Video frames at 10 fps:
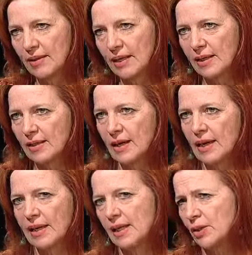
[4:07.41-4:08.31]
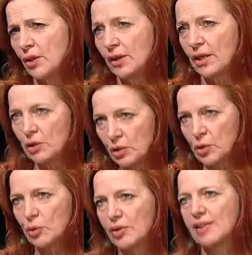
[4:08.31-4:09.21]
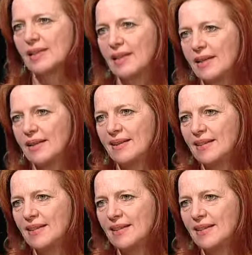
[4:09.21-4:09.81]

then it's not unusual to see